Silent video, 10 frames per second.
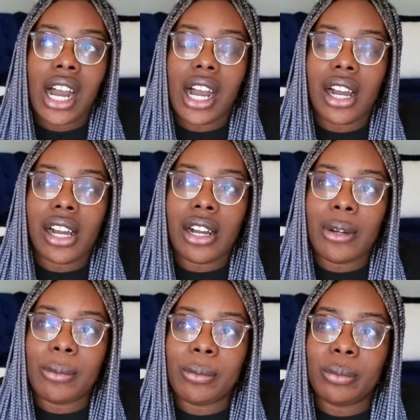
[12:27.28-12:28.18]

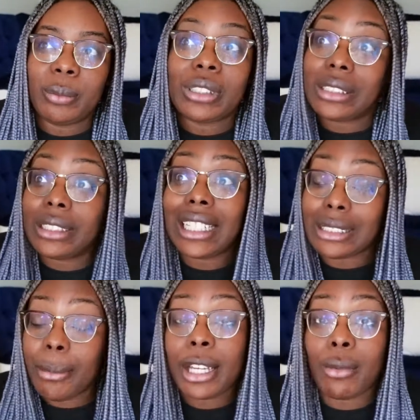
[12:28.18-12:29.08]
Um, but that's
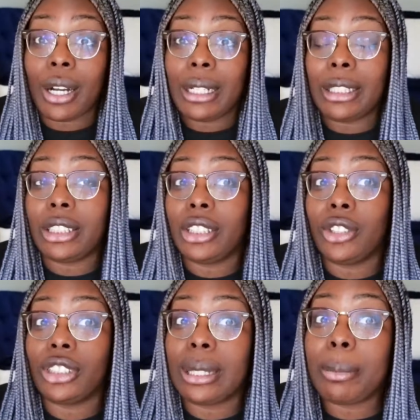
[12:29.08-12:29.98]
a big one.
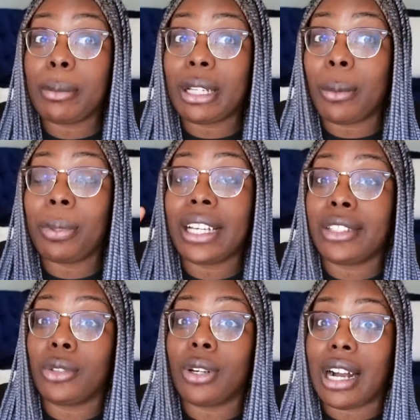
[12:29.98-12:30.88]
There's some people that will plan
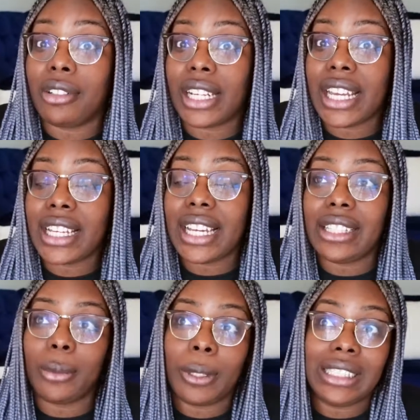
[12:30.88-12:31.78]
a whole outing
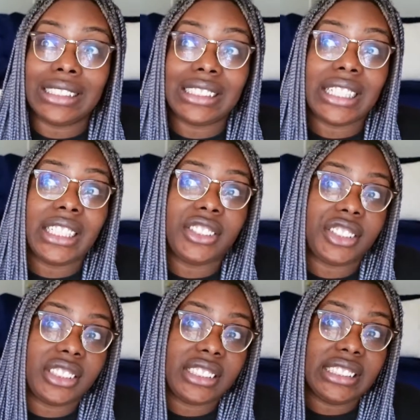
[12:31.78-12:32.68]
and
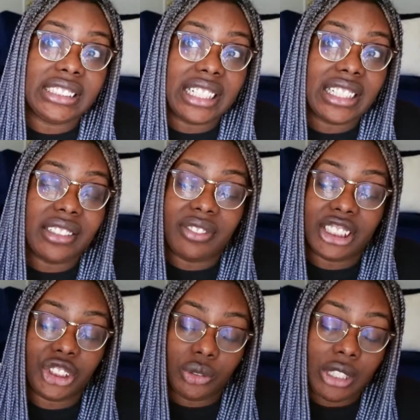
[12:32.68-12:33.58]
intentionally not
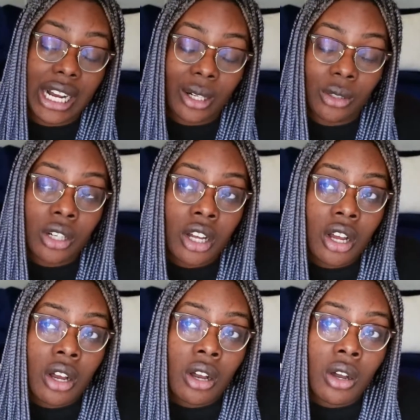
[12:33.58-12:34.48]
invite you out
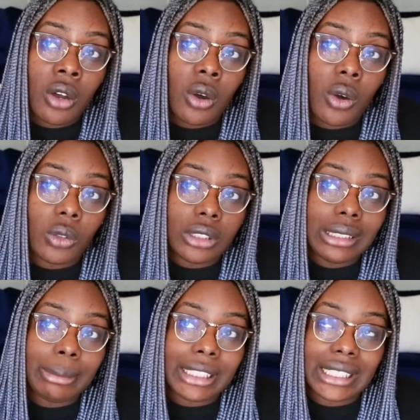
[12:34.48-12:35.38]

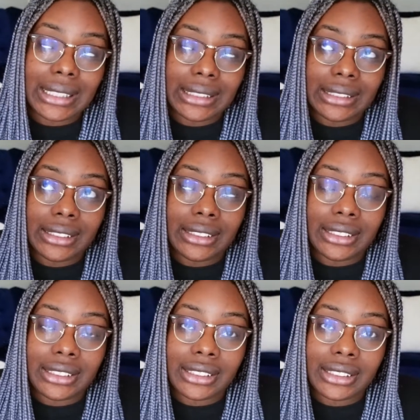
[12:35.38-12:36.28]
only
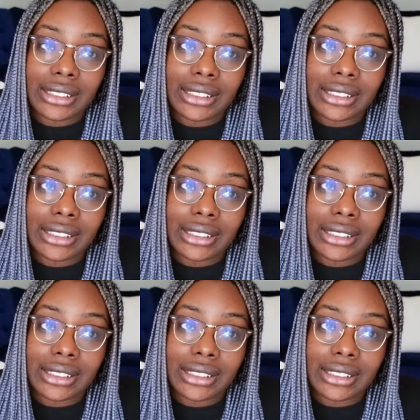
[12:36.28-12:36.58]
because